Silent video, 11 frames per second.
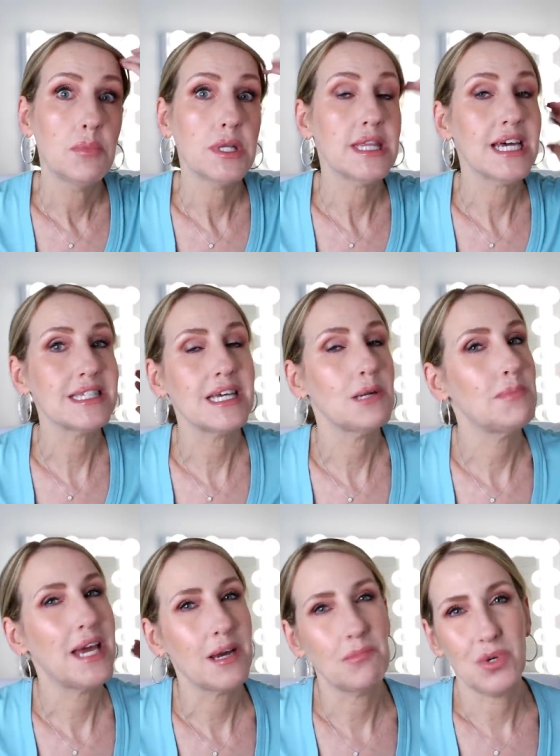but that's not a
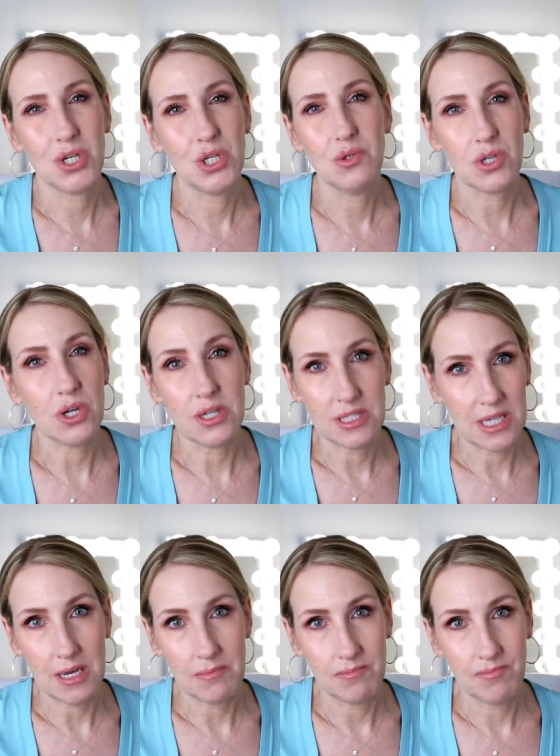bag I'm going to use all the
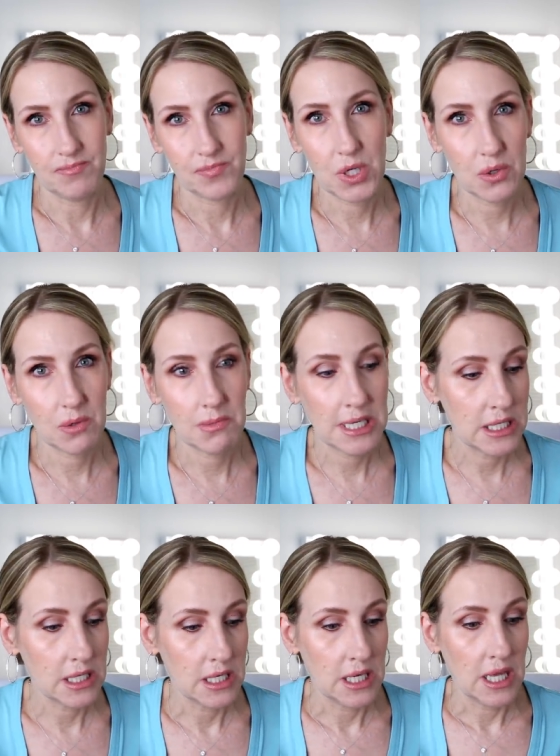time. You know what I
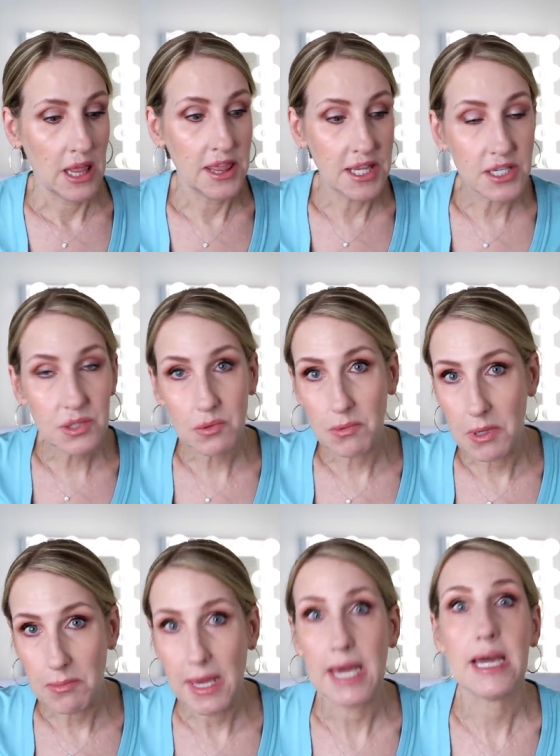mean? This would be
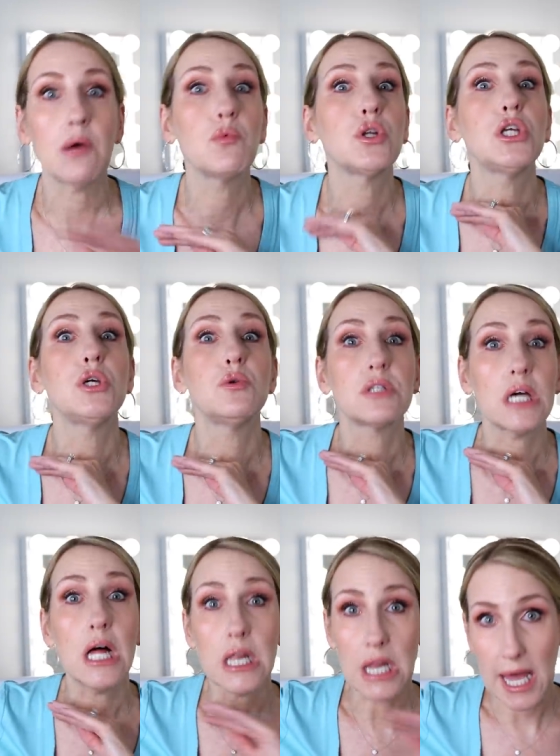a bag I would use
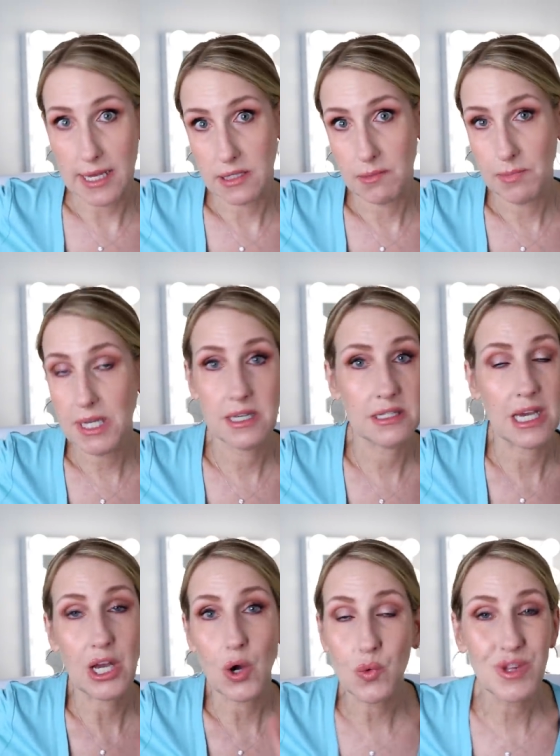a lot because
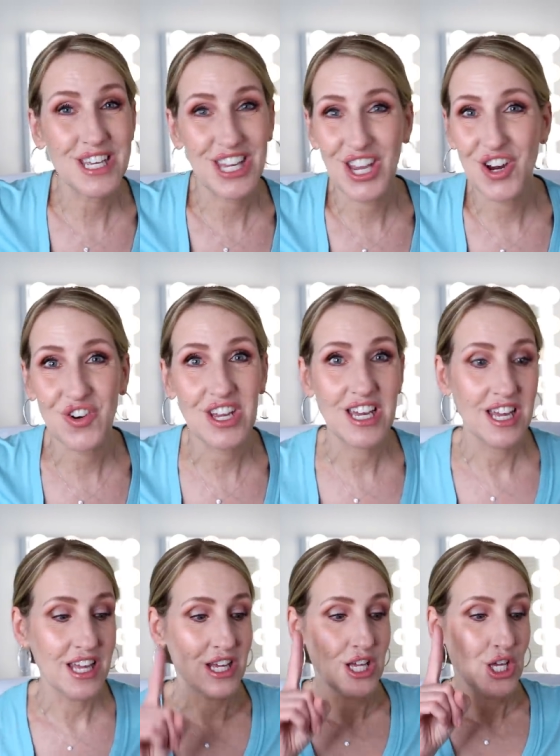I only carry
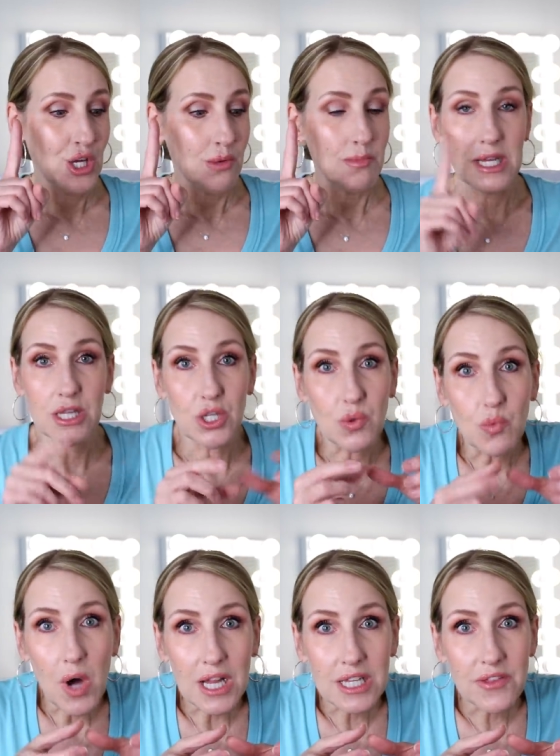my little
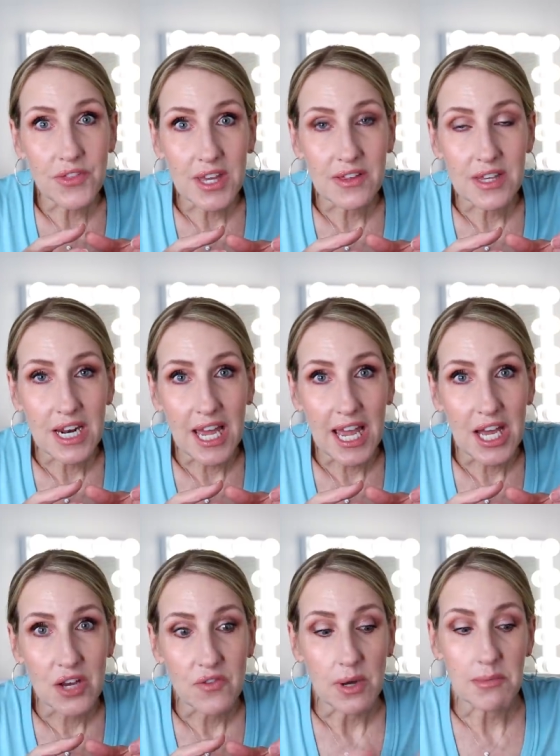wallet thing that I
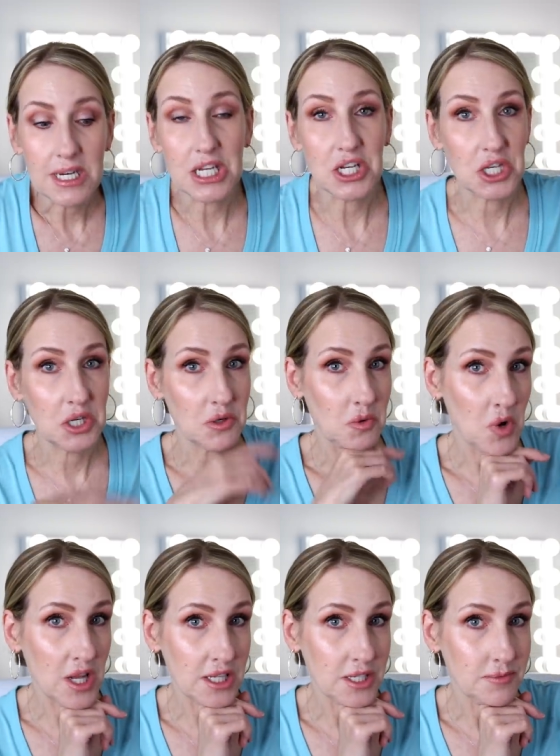have. I'm going to get a cuter
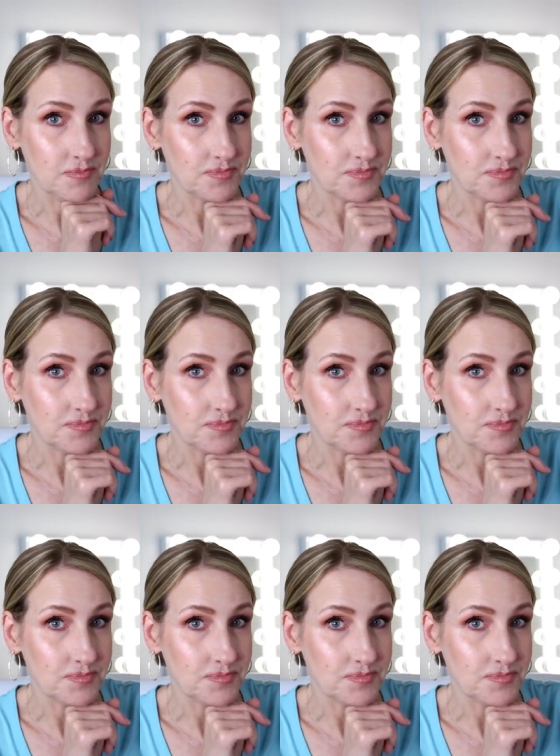wallet.